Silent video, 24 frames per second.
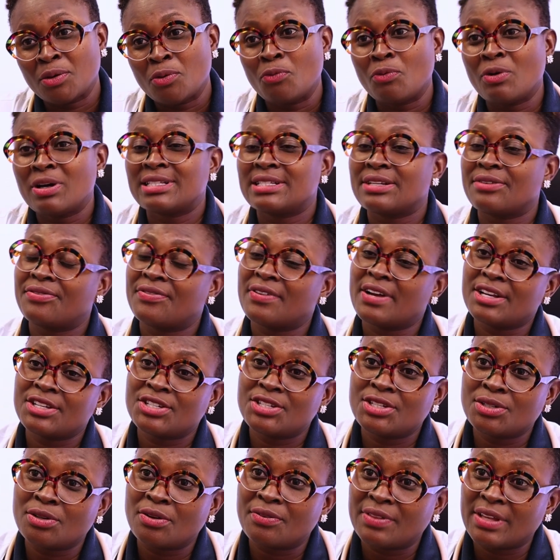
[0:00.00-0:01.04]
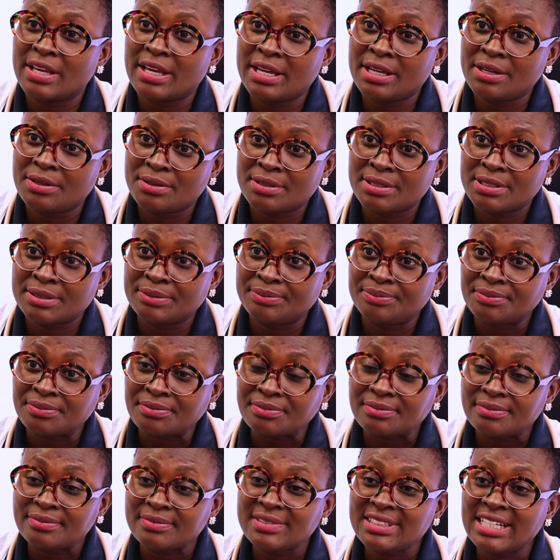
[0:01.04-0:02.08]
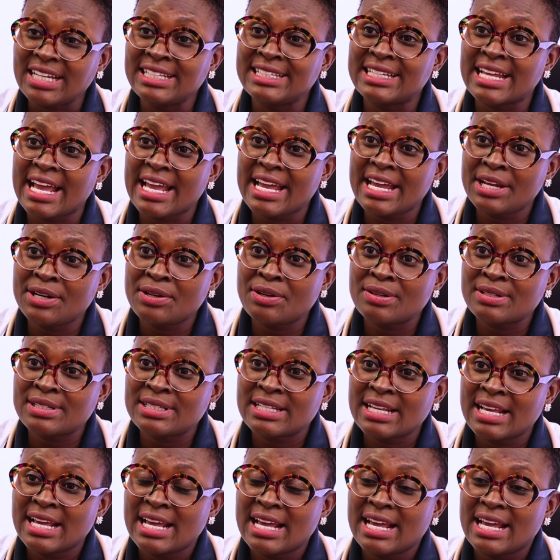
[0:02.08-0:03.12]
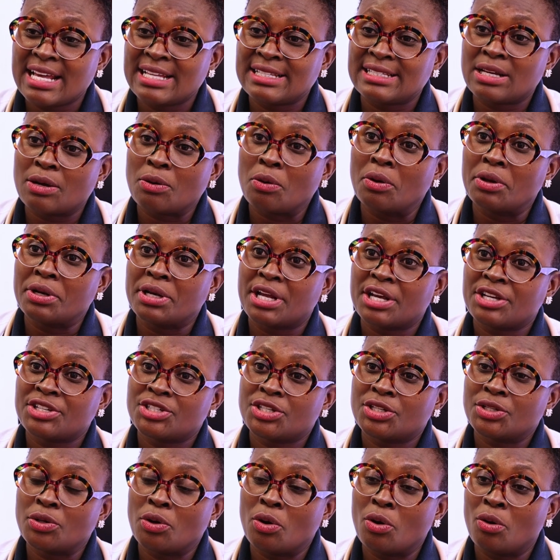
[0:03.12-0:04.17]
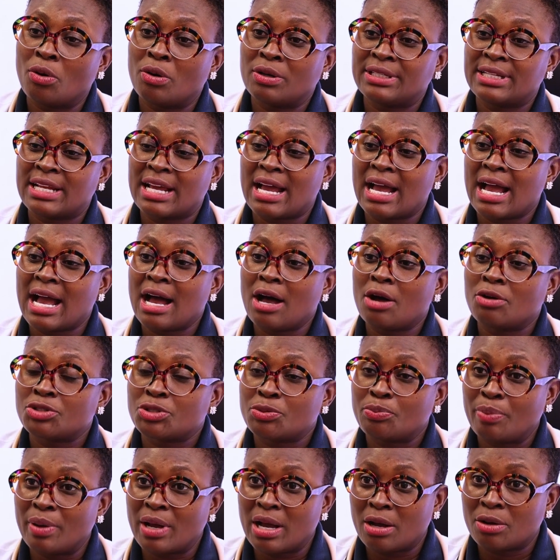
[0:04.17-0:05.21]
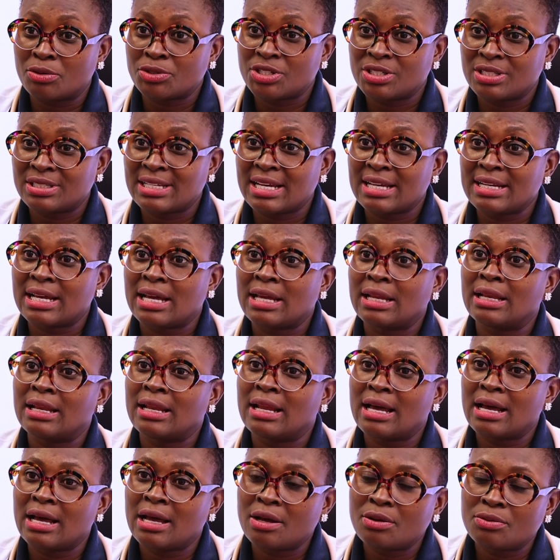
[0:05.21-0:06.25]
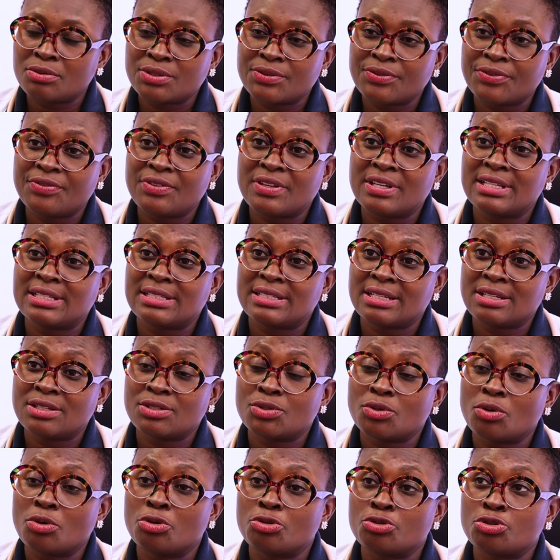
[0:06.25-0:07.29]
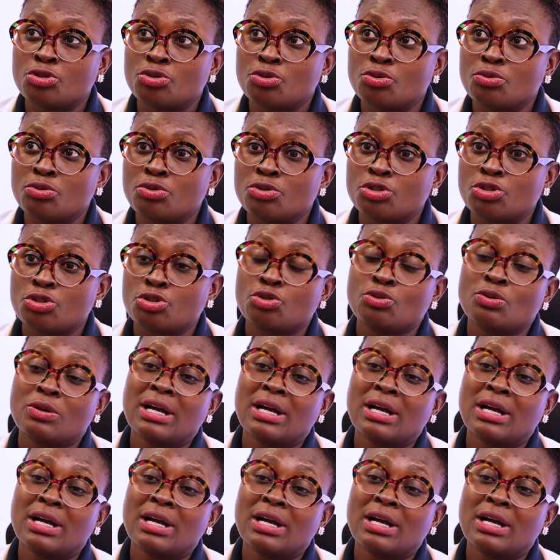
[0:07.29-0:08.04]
What's the function of the anus? The anus is a connection or the out pouch that allows feces or stools to